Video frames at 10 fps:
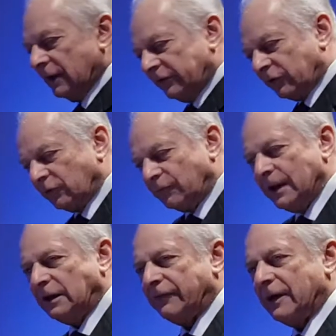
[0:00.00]
So
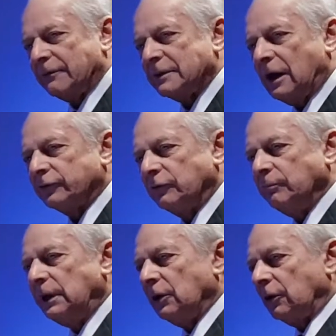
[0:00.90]

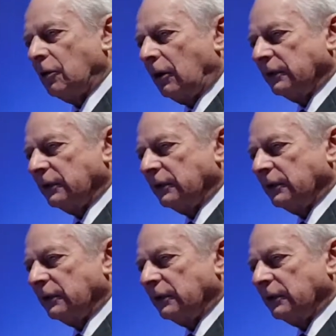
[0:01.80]
$25,000 million